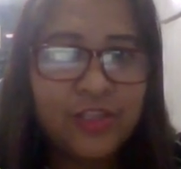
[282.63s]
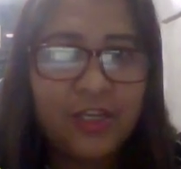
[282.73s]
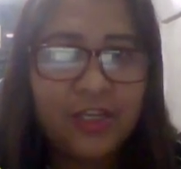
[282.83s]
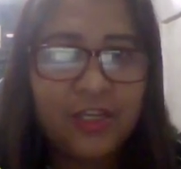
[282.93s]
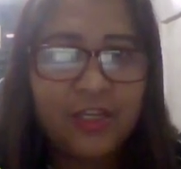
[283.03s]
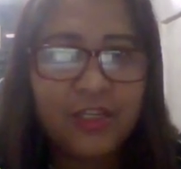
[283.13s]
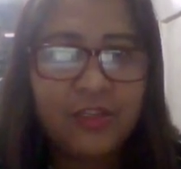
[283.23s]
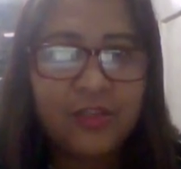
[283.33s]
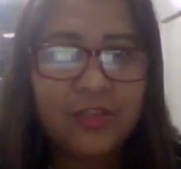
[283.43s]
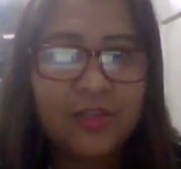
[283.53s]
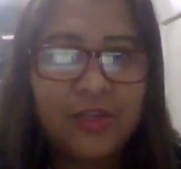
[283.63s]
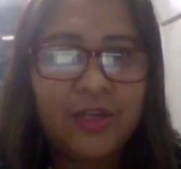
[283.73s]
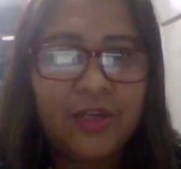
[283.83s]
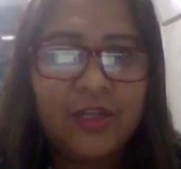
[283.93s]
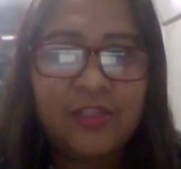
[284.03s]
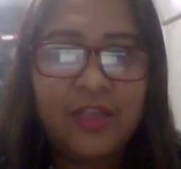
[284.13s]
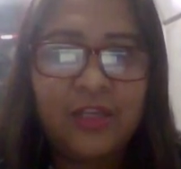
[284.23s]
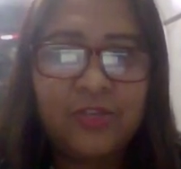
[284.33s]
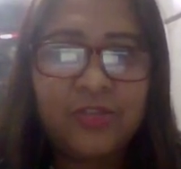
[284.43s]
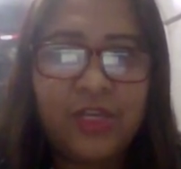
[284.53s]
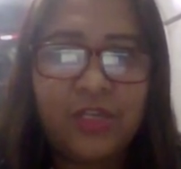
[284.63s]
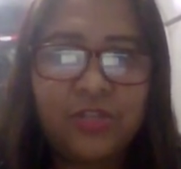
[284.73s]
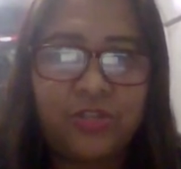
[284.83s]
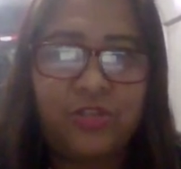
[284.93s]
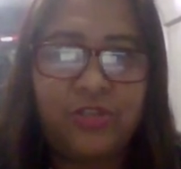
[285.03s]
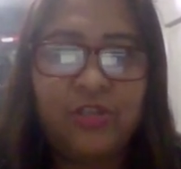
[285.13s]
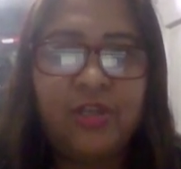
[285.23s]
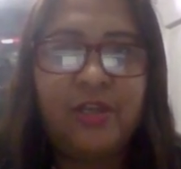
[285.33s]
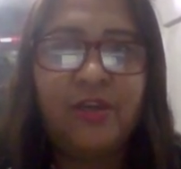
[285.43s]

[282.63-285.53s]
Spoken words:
in the education.